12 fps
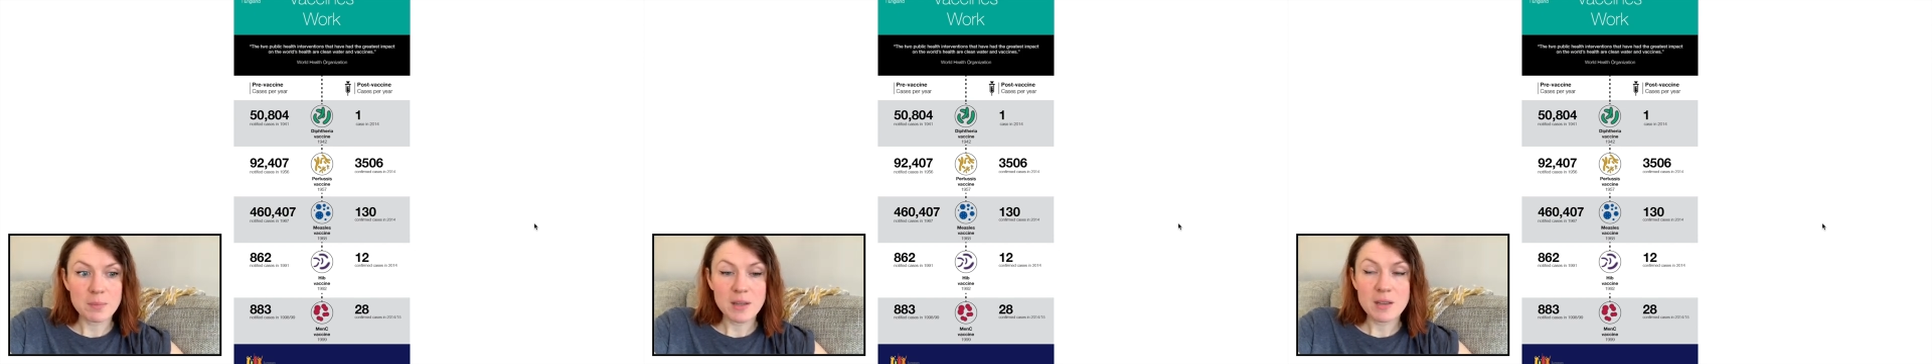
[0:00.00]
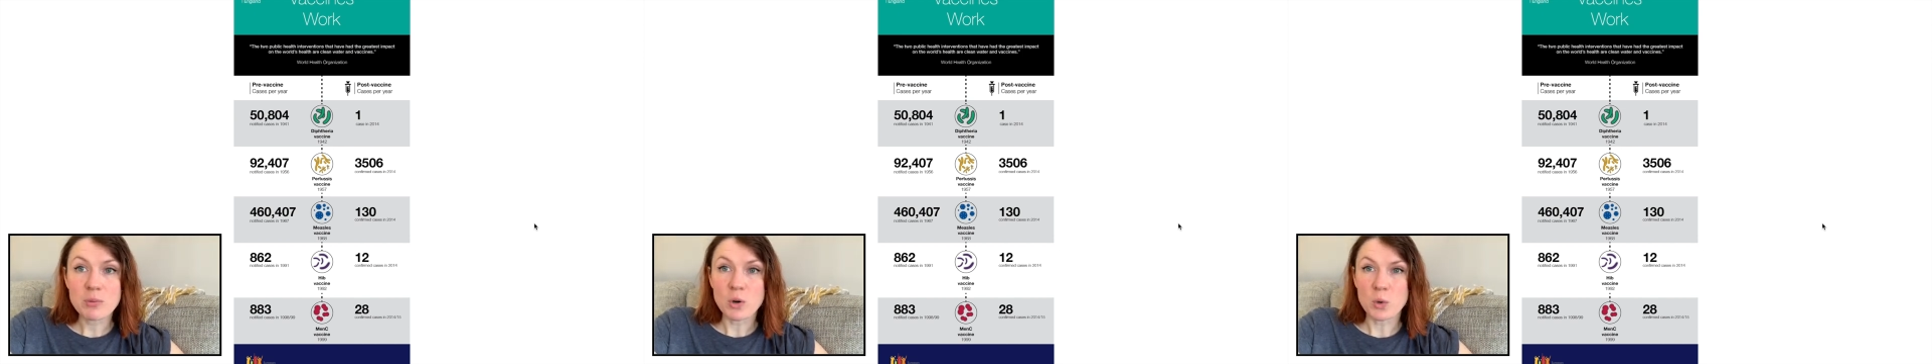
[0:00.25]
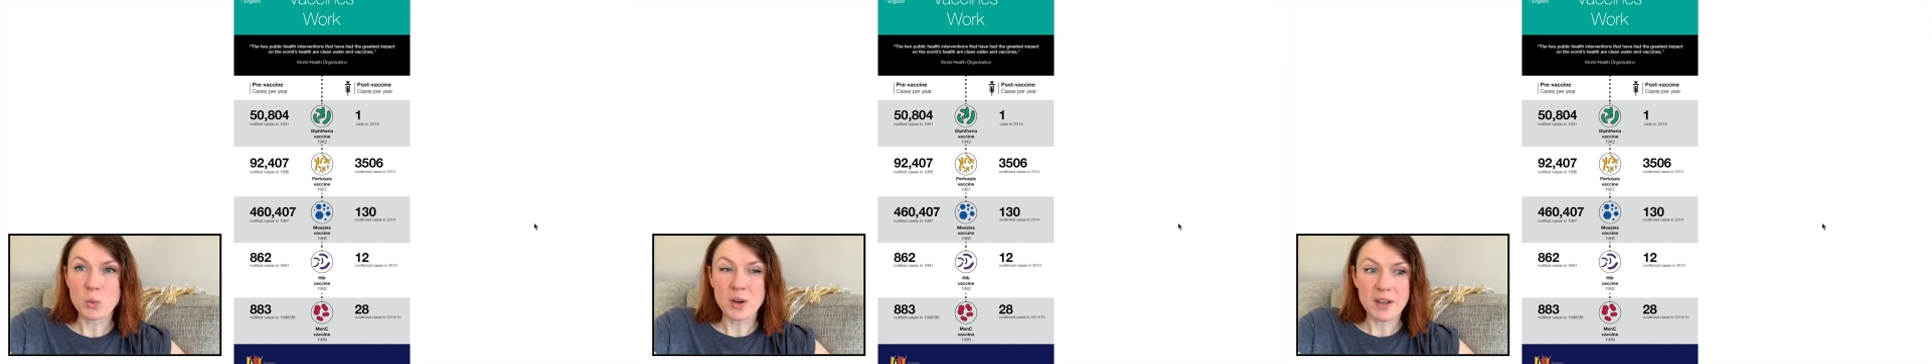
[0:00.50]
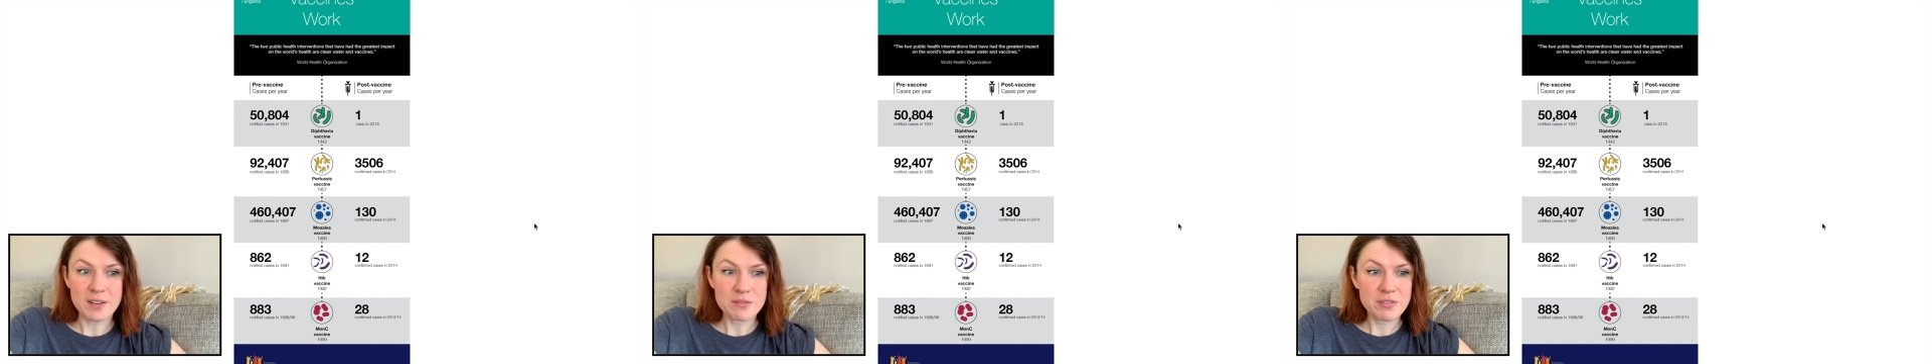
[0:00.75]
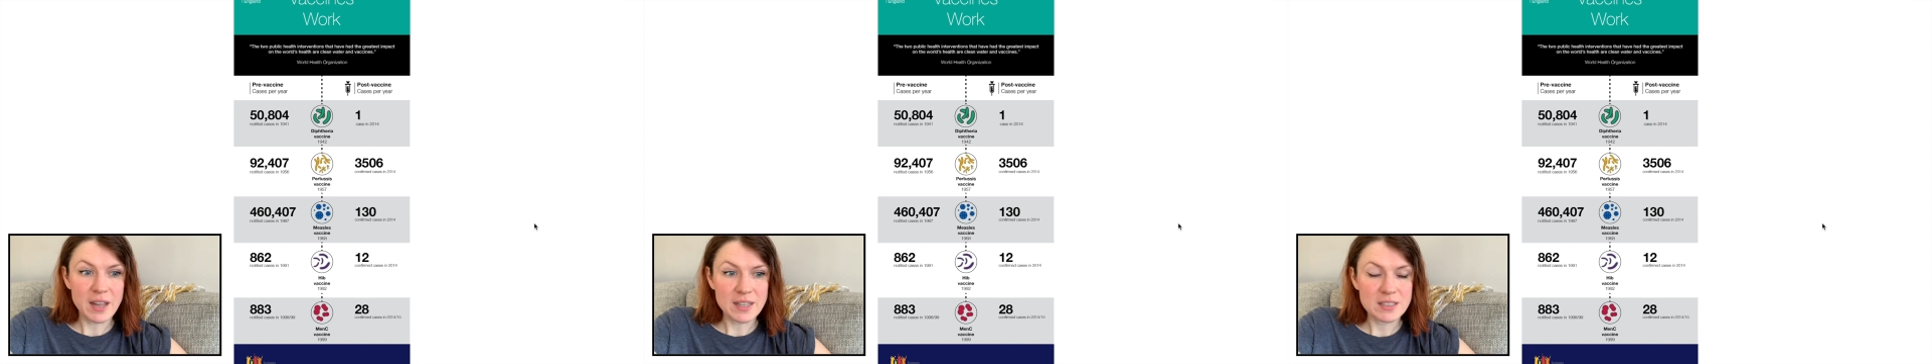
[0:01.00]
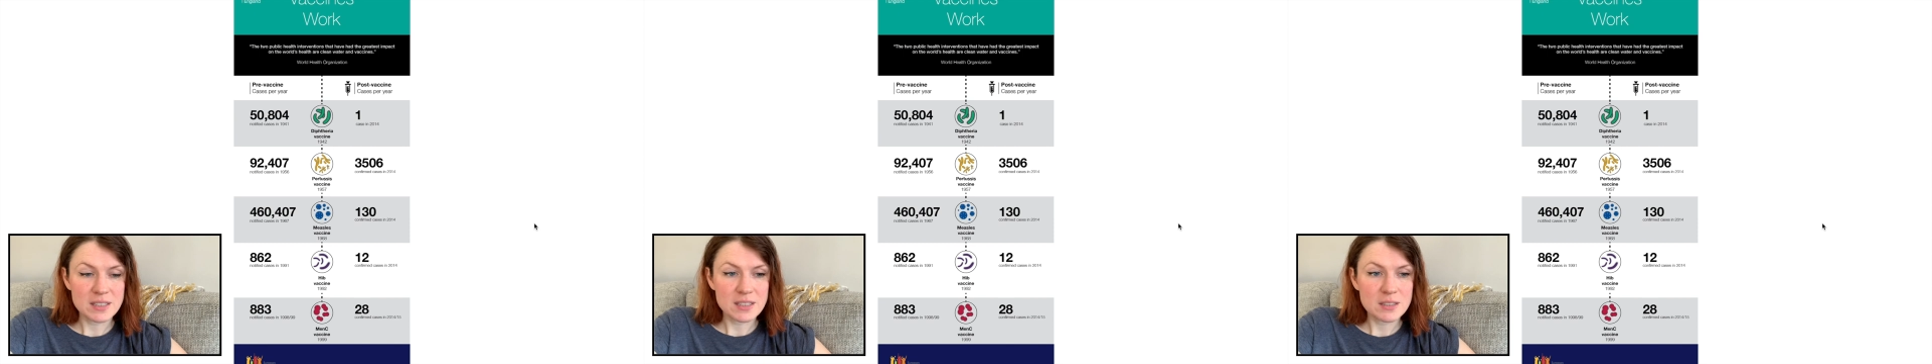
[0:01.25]
people were
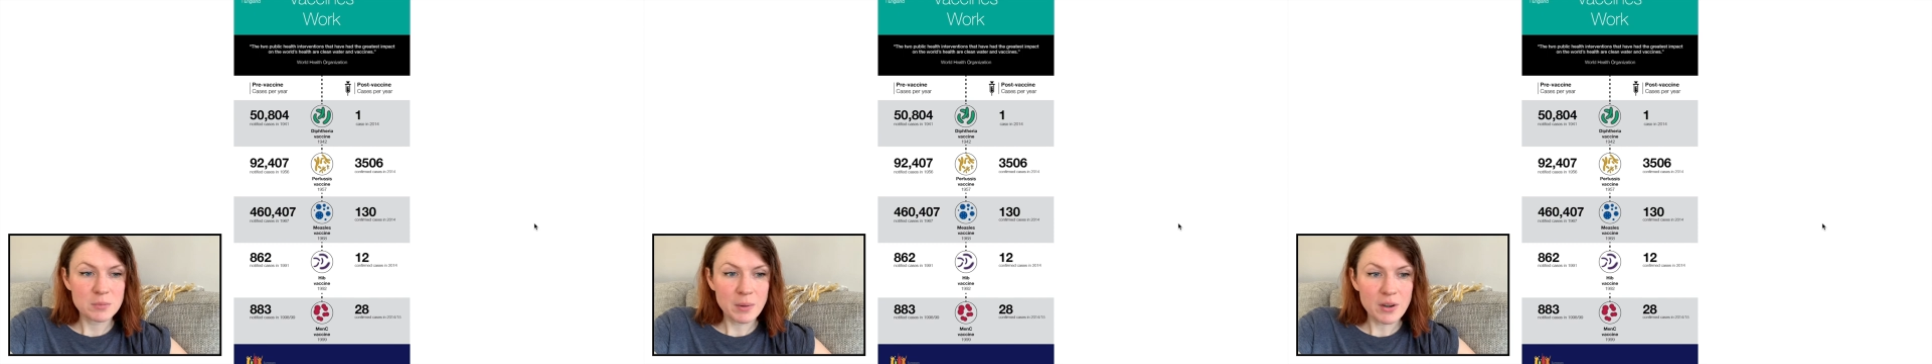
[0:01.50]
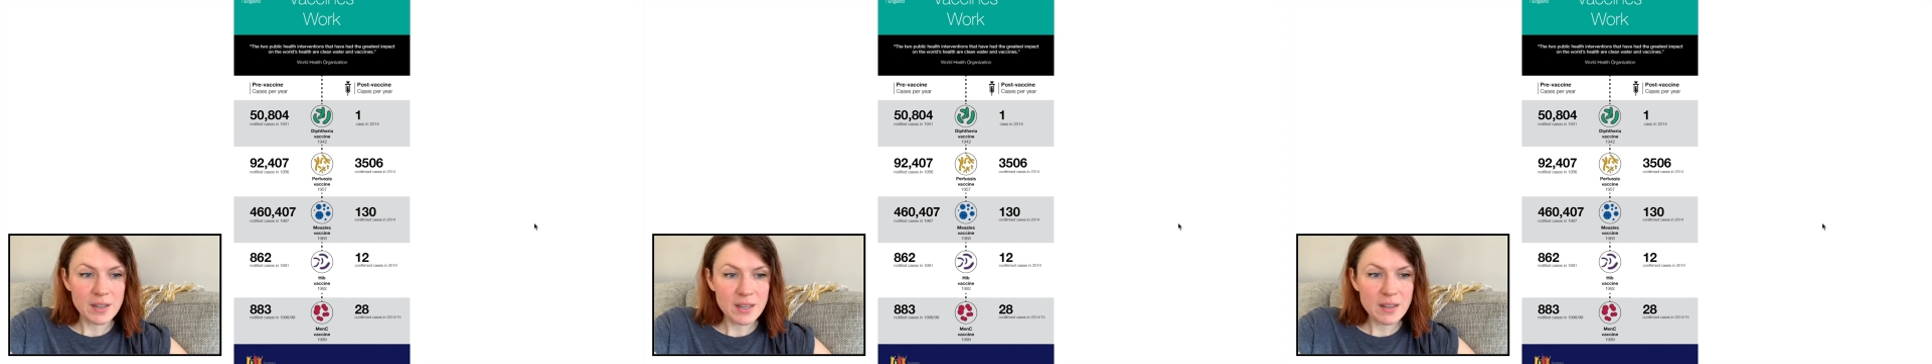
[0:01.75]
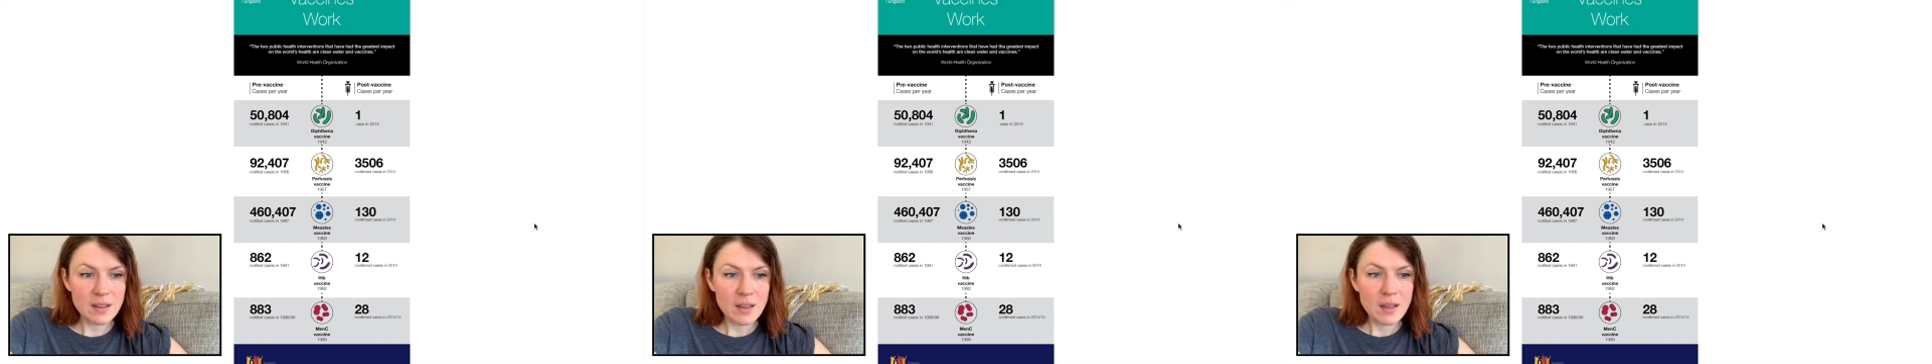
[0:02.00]
infected by it.